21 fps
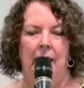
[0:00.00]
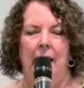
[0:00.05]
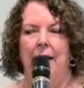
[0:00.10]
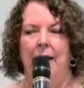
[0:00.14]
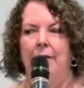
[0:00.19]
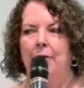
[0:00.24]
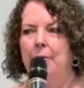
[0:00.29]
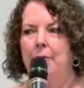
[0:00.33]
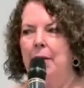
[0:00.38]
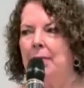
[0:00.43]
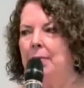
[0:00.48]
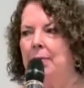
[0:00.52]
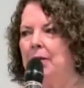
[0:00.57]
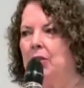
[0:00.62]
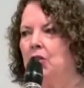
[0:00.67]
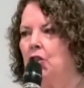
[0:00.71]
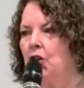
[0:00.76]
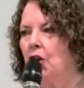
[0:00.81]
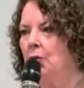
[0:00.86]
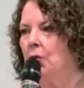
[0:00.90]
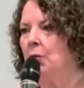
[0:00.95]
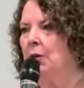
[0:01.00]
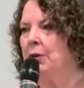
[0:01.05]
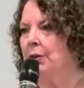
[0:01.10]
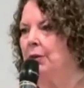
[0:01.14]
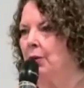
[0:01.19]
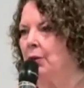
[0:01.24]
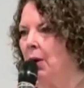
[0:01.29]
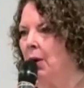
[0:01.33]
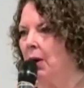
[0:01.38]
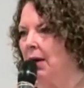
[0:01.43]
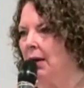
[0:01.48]
And remember, John was
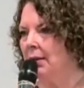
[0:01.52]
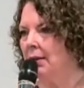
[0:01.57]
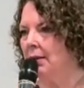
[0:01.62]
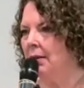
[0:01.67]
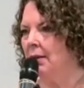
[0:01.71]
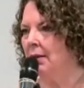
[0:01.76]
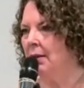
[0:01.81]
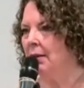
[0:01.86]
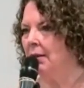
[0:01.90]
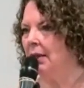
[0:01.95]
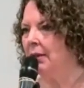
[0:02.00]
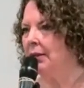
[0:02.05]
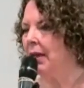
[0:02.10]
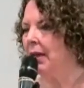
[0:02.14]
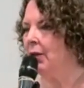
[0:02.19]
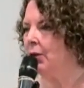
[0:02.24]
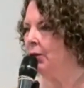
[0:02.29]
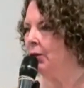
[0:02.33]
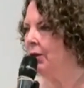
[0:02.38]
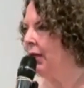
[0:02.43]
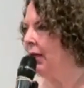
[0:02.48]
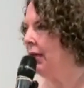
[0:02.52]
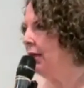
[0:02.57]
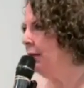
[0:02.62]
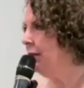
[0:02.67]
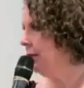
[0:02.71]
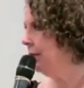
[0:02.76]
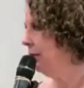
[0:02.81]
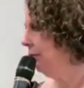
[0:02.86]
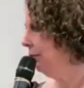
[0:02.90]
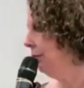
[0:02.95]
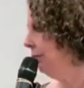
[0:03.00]
the one that they couldn't
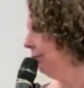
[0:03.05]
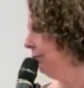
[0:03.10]
kill.